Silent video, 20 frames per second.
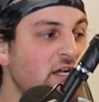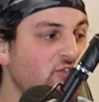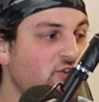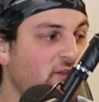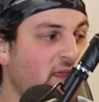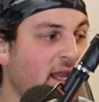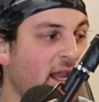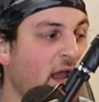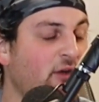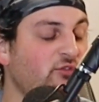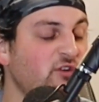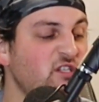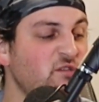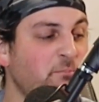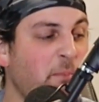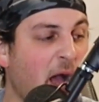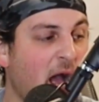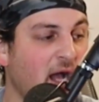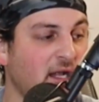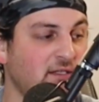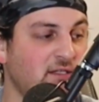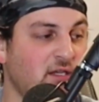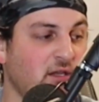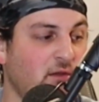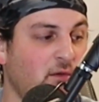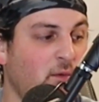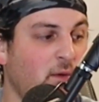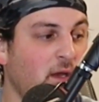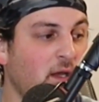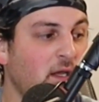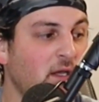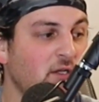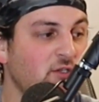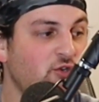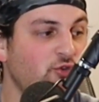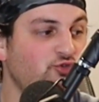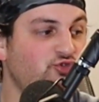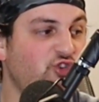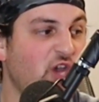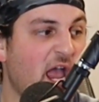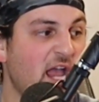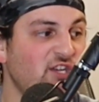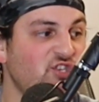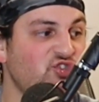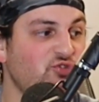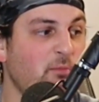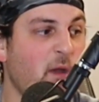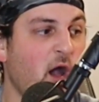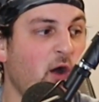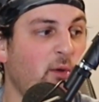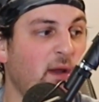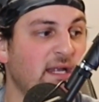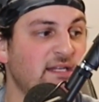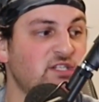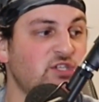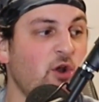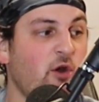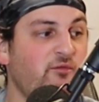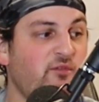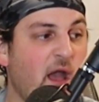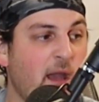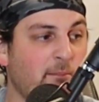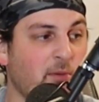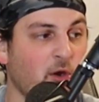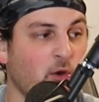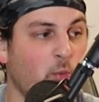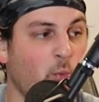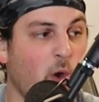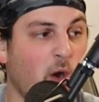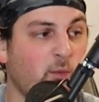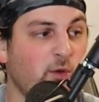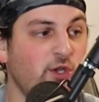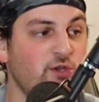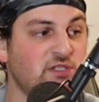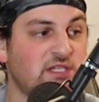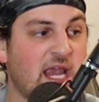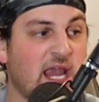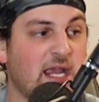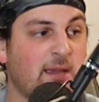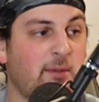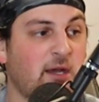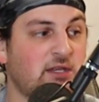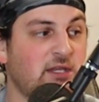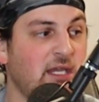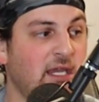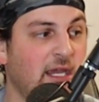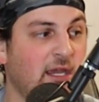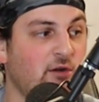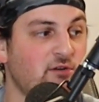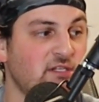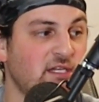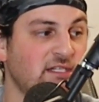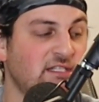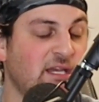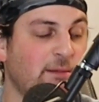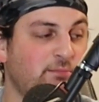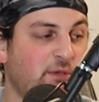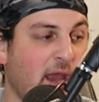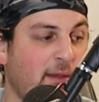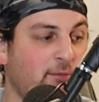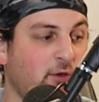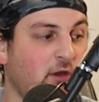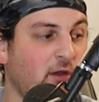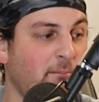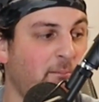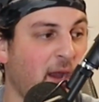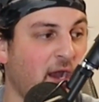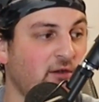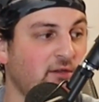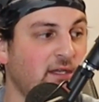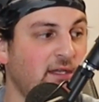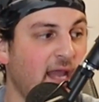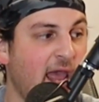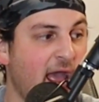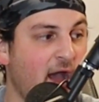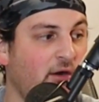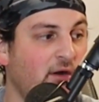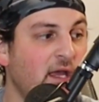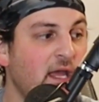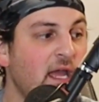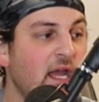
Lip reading: So then I respond to J Schmo. It's November. What were you saying about the Eagles in September compared to now?